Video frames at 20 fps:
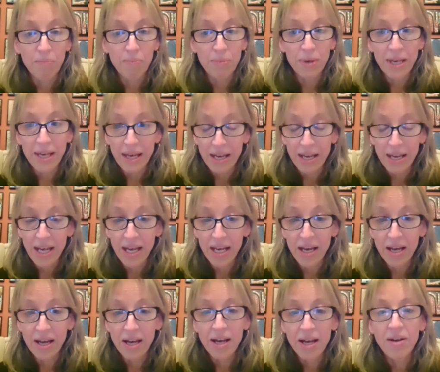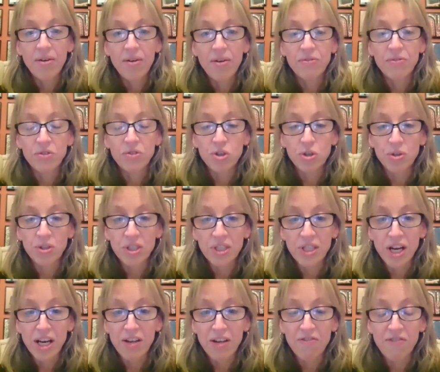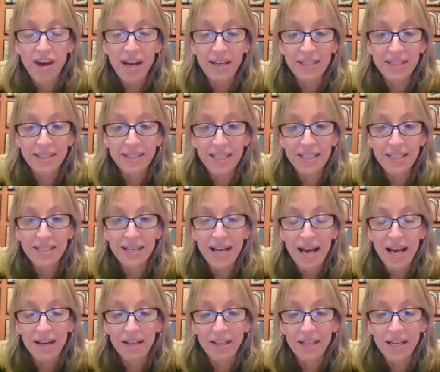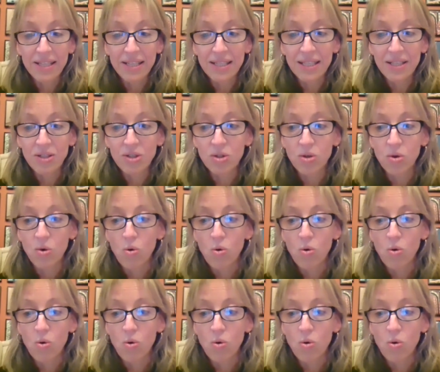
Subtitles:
beginning to study vaccines in adolescents